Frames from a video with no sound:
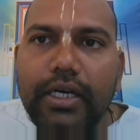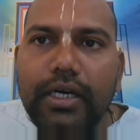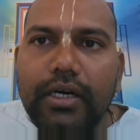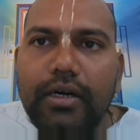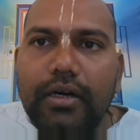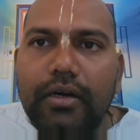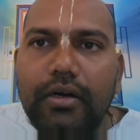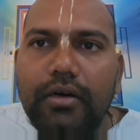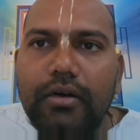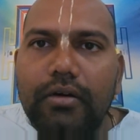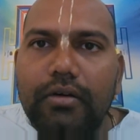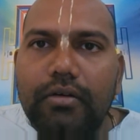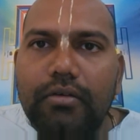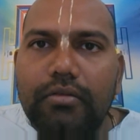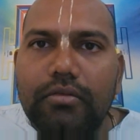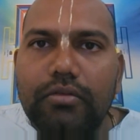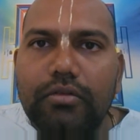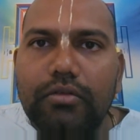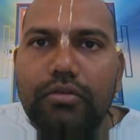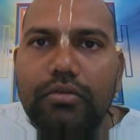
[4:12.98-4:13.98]
uh,
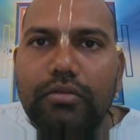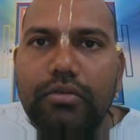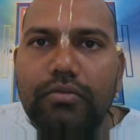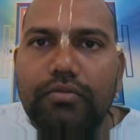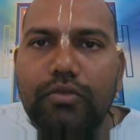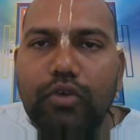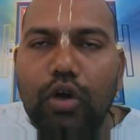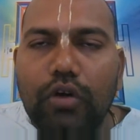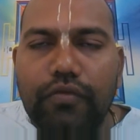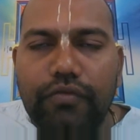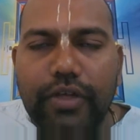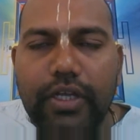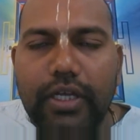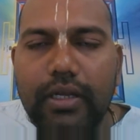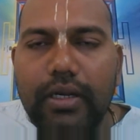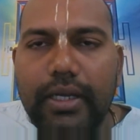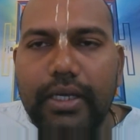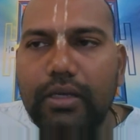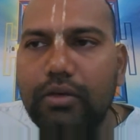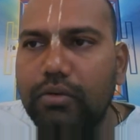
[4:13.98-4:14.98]
not we
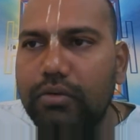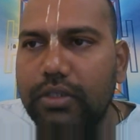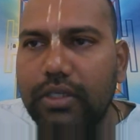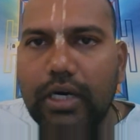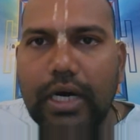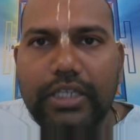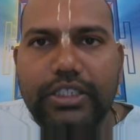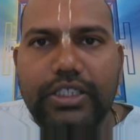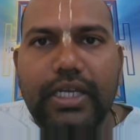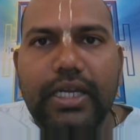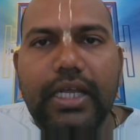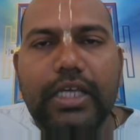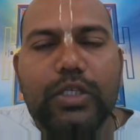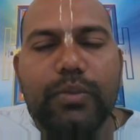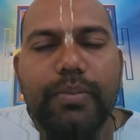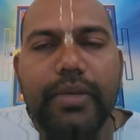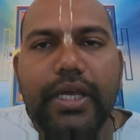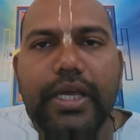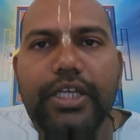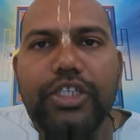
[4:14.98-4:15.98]
the acharyas
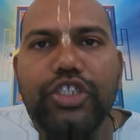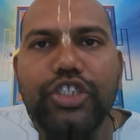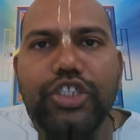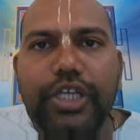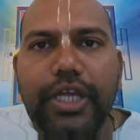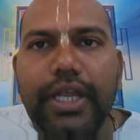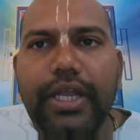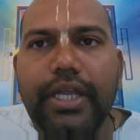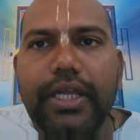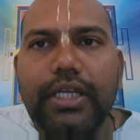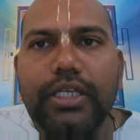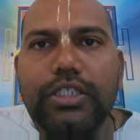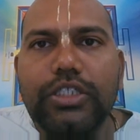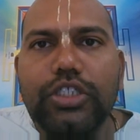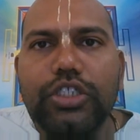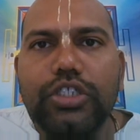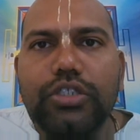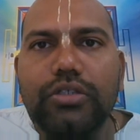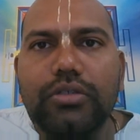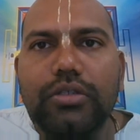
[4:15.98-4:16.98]
may
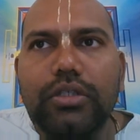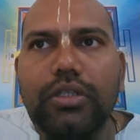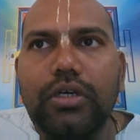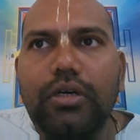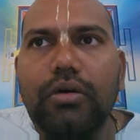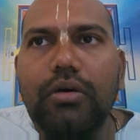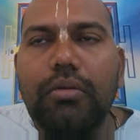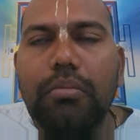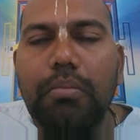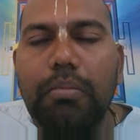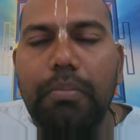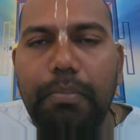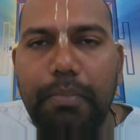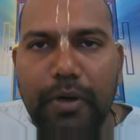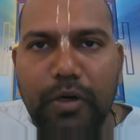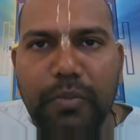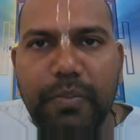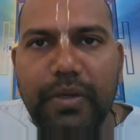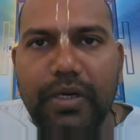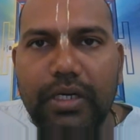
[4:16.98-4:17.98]
change the
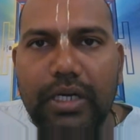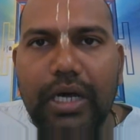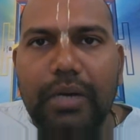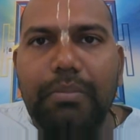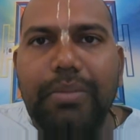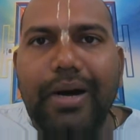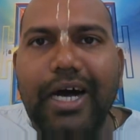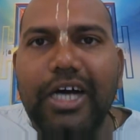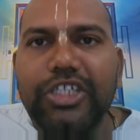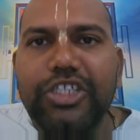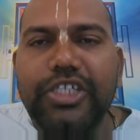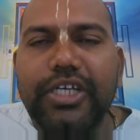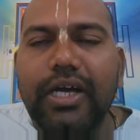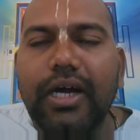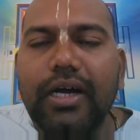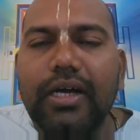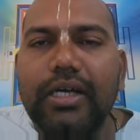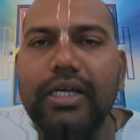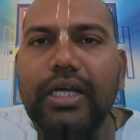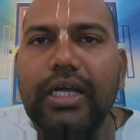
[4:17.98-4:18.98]
purport or
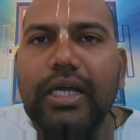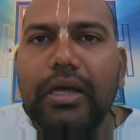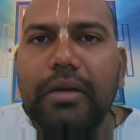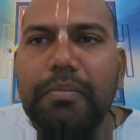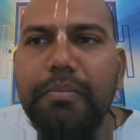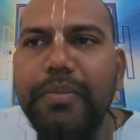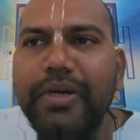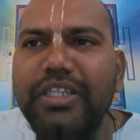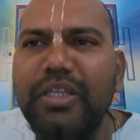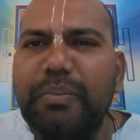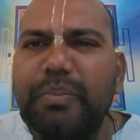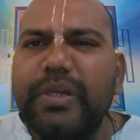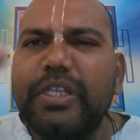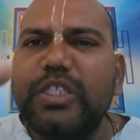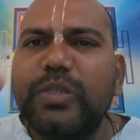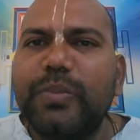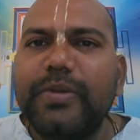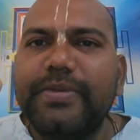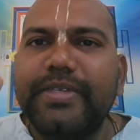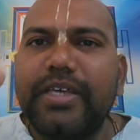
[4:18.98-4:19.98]
bhashya, but the
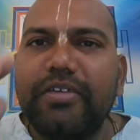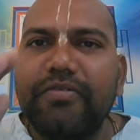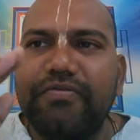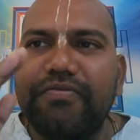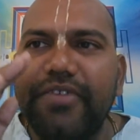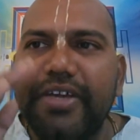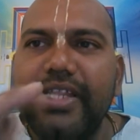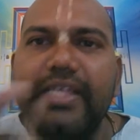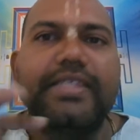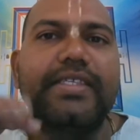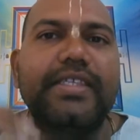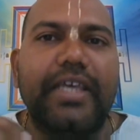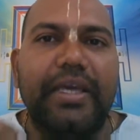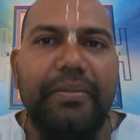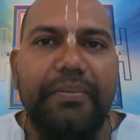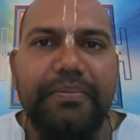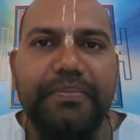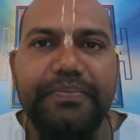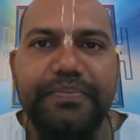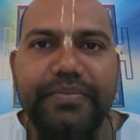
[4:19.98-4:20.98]
principles are very
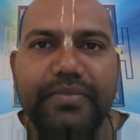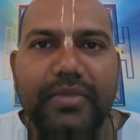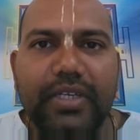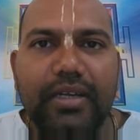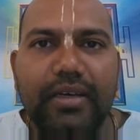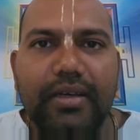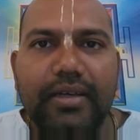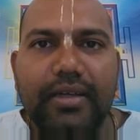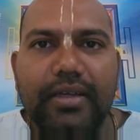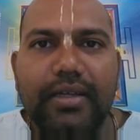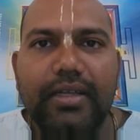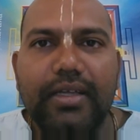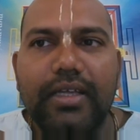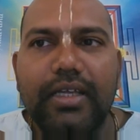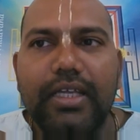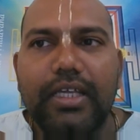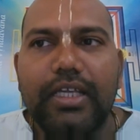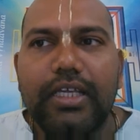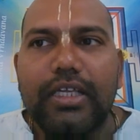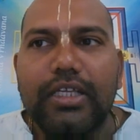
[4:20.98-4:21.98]
same.
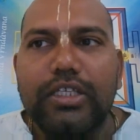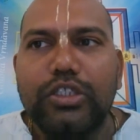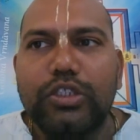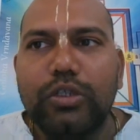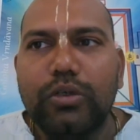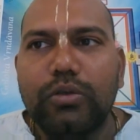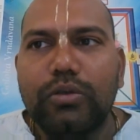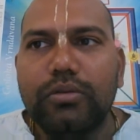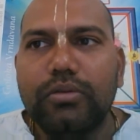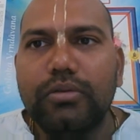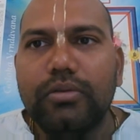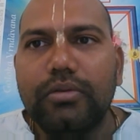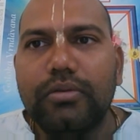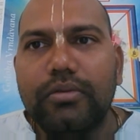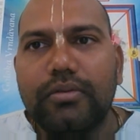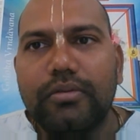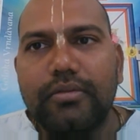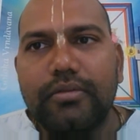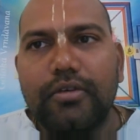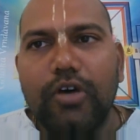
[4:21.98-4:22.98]

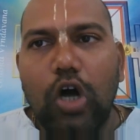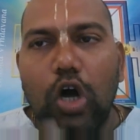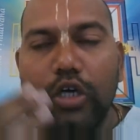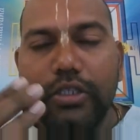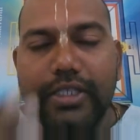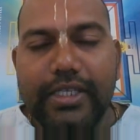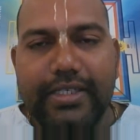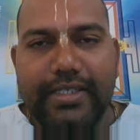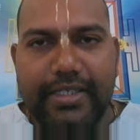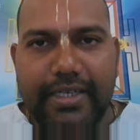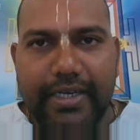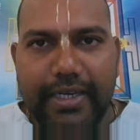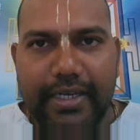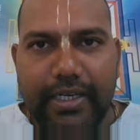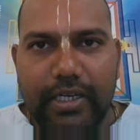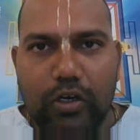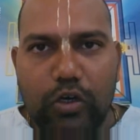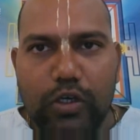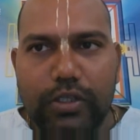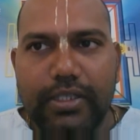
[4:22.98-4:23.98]
So on this day,
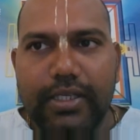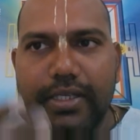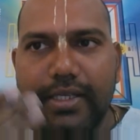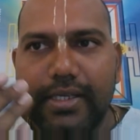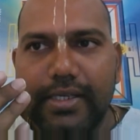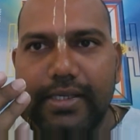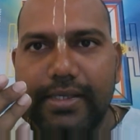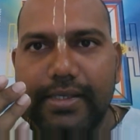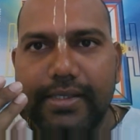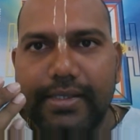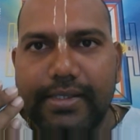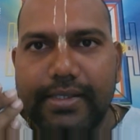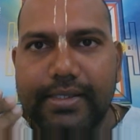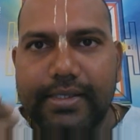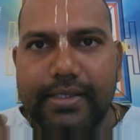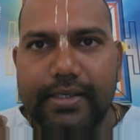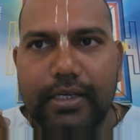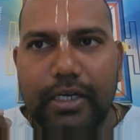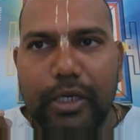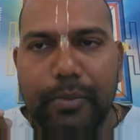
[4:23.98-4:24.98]
on this
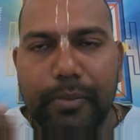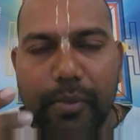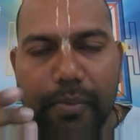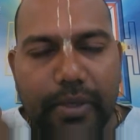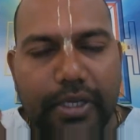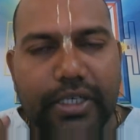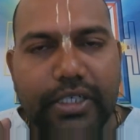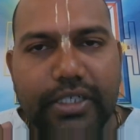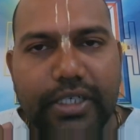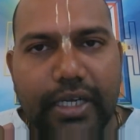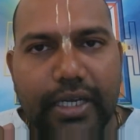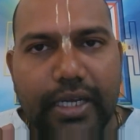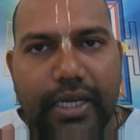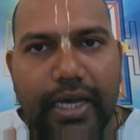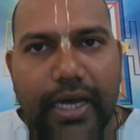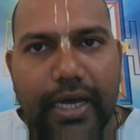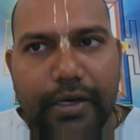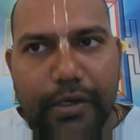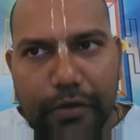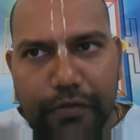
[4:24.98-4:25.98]
Republic Day,
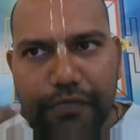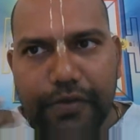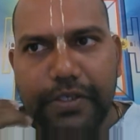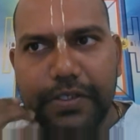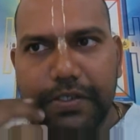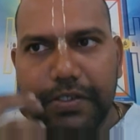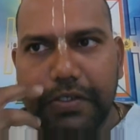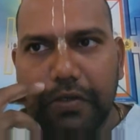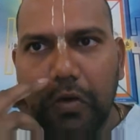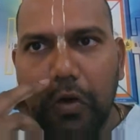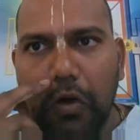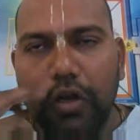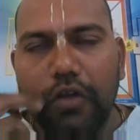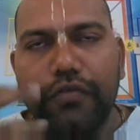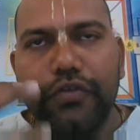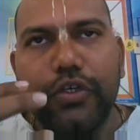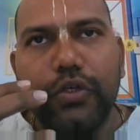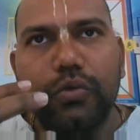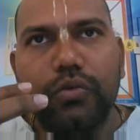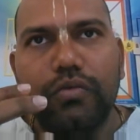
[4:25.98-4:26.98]
I request all of
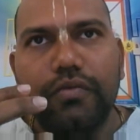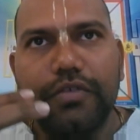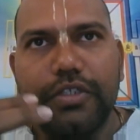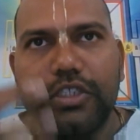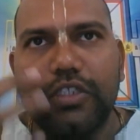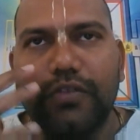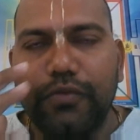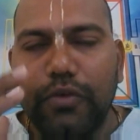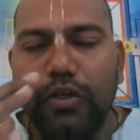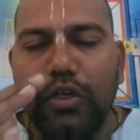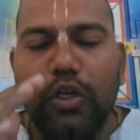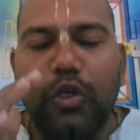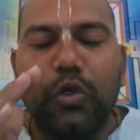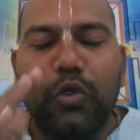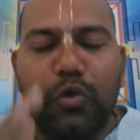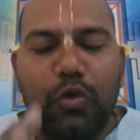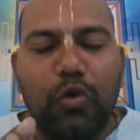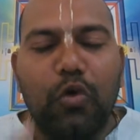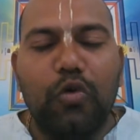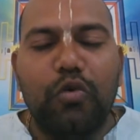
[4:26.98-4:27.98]
you, first of all, to
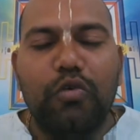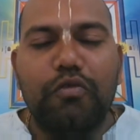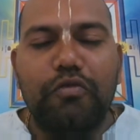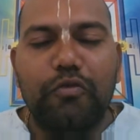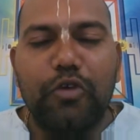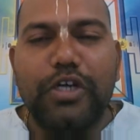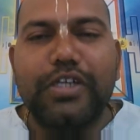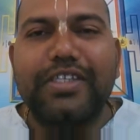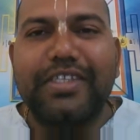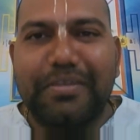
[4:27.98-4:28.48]
know what is